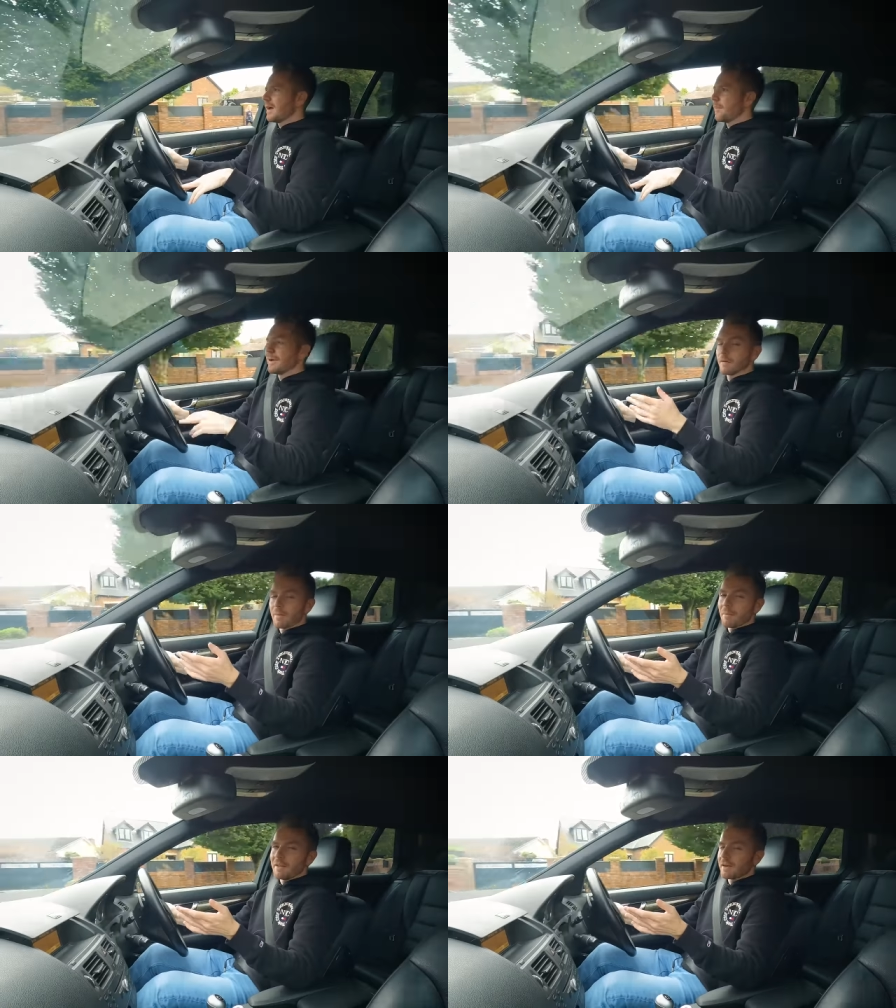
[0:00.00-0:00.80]
I pick up
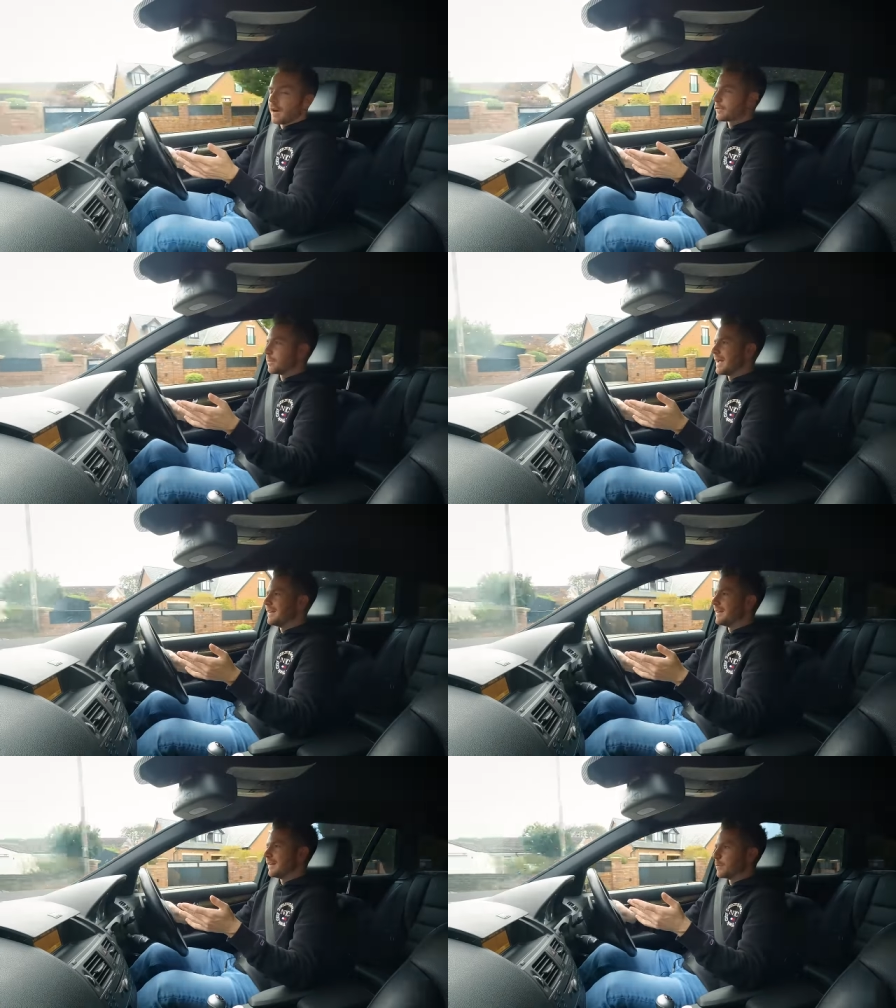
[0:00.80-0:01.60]
that many cars from
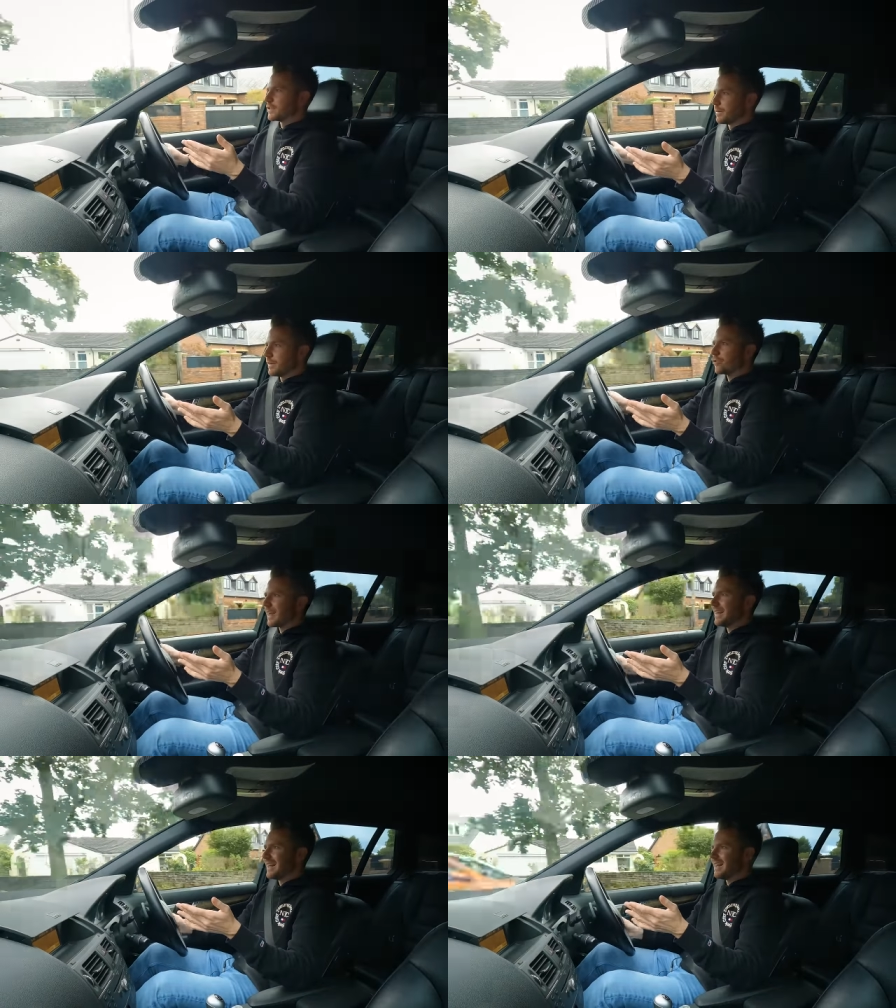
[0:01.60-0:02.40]
main dealers which have been
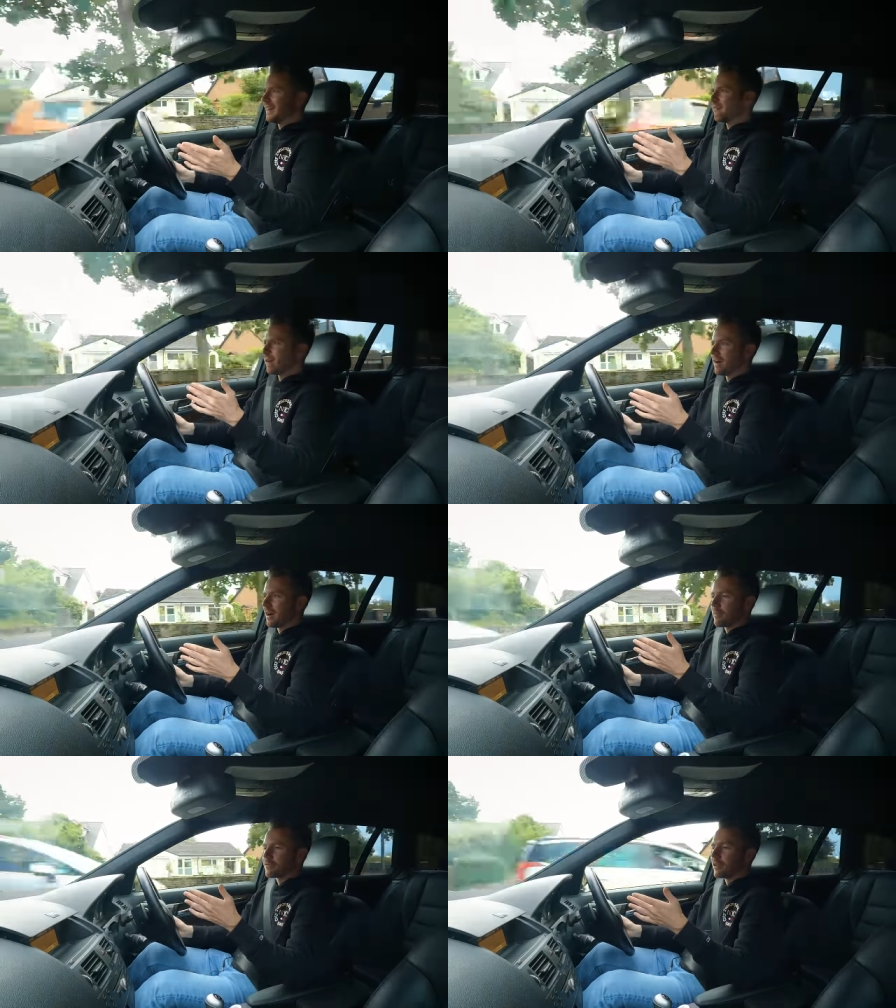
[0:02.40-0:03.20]
traded in that are running
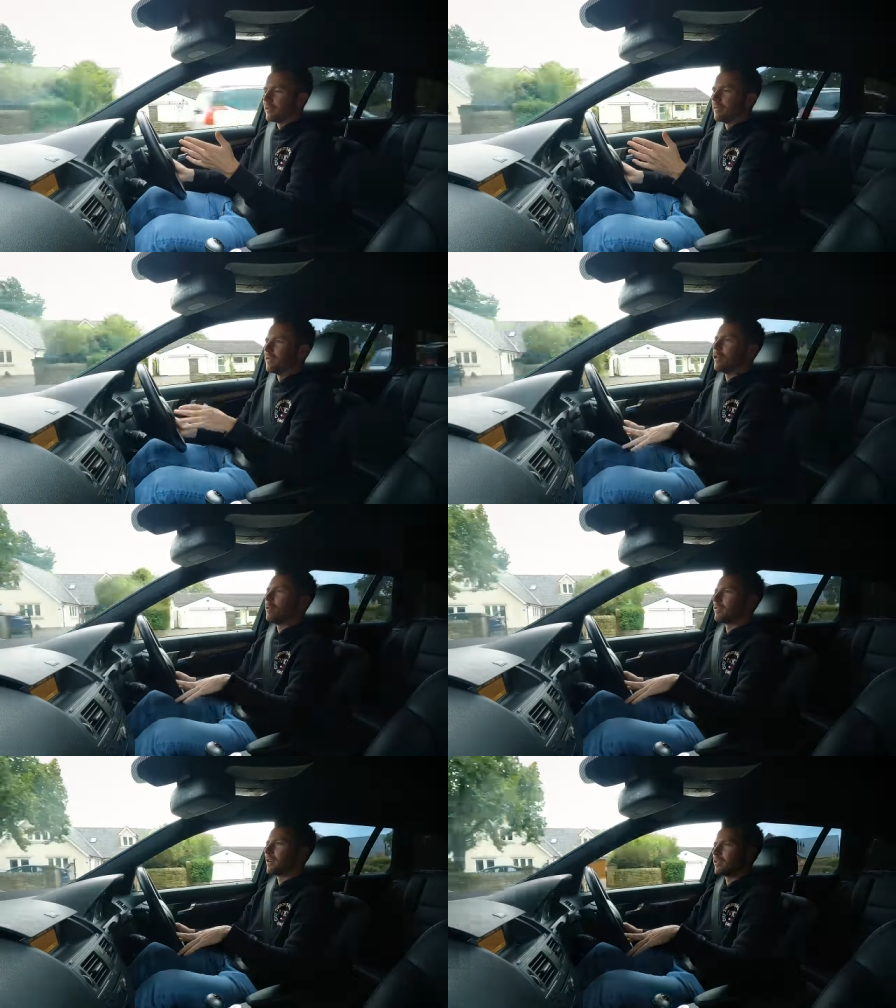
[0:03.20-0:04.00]
on absolute fumes,